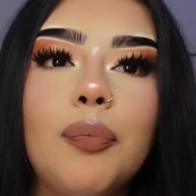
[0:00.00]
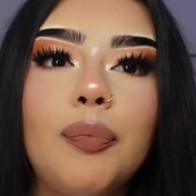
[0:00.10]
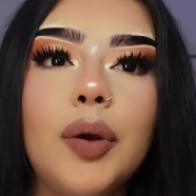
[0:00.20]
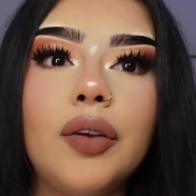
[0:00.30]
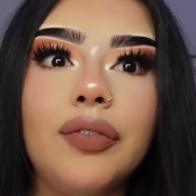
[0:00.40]

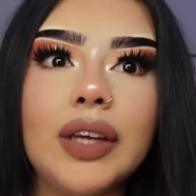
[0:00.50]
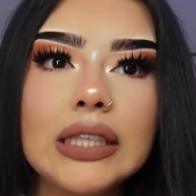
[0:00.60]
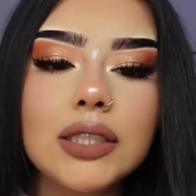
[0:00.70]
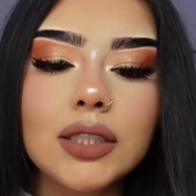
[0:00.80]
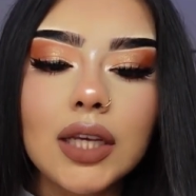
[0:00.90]

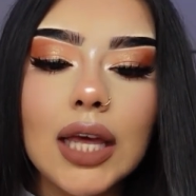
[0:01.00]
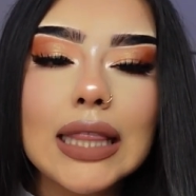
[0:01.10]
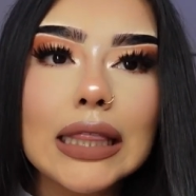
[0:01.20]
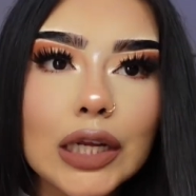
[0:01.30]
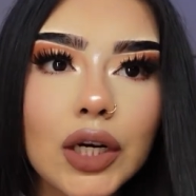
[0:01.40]
Perfect,
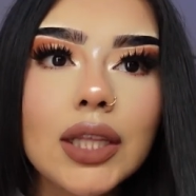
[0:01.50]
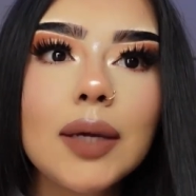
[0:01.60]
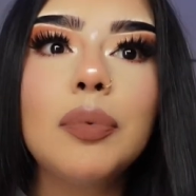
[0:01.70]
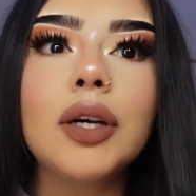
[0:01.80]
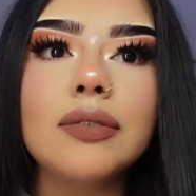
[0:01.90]
literally
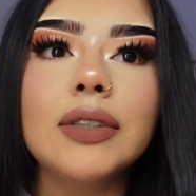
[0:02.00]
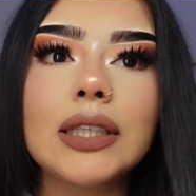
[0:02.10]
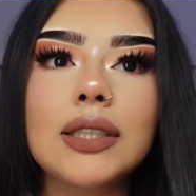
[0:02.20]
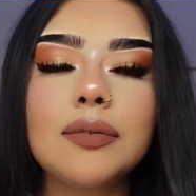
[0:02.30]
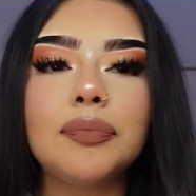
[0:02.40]

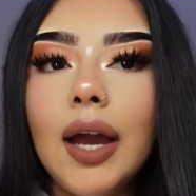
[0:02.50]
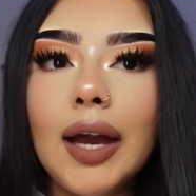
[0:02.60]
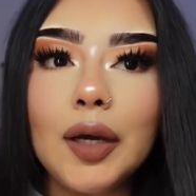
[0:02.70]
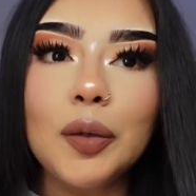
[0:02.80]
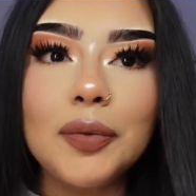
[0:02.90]
perfect. I
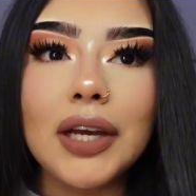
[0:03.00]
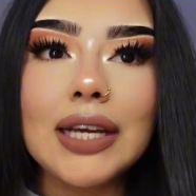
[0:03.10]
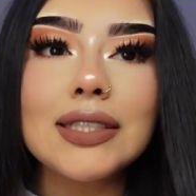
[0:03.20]
hope you guys